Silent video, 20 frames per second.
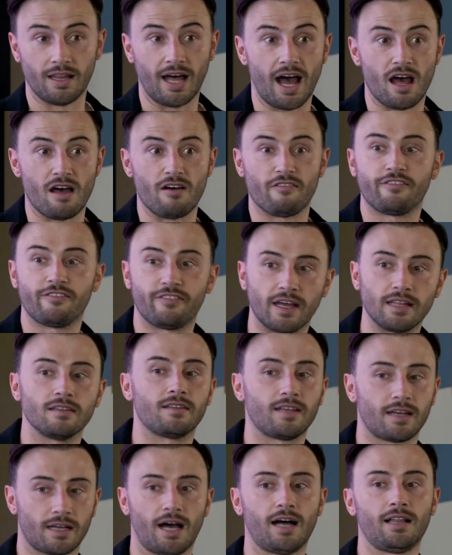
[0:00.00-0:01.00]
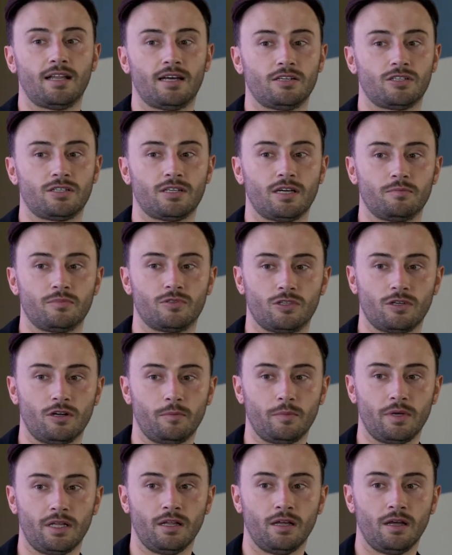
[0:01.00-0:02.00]
That authentic allyship. Do you know what
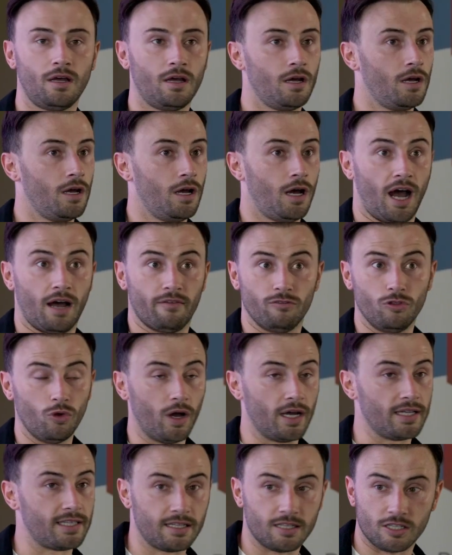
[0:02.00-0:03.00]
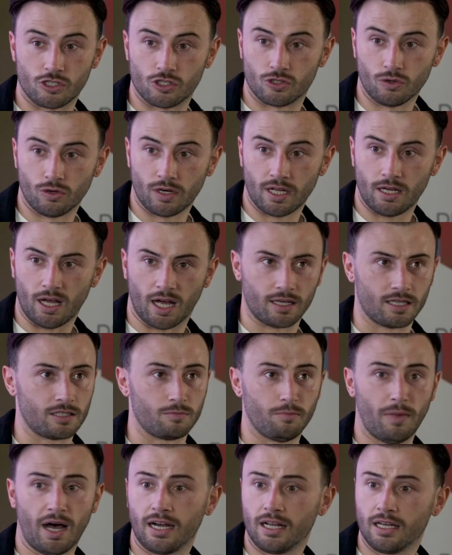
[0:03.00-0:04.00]
I mean? I have no idea his story. I think he's
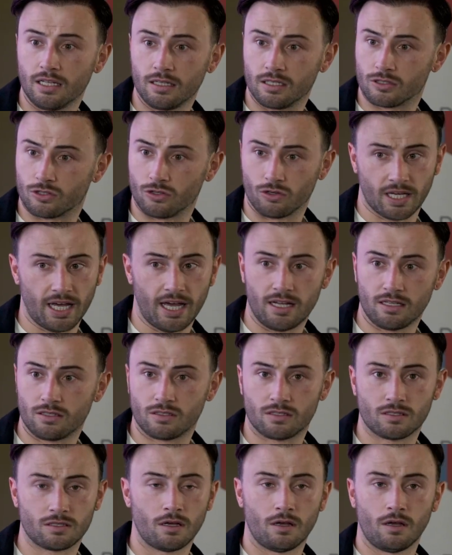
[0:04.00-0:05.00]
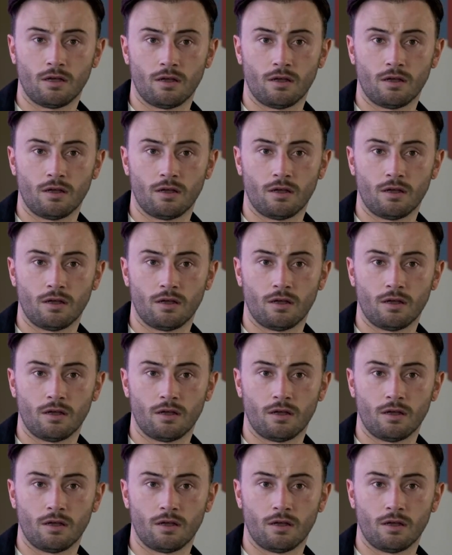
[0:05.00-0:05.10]
married. He's got kids.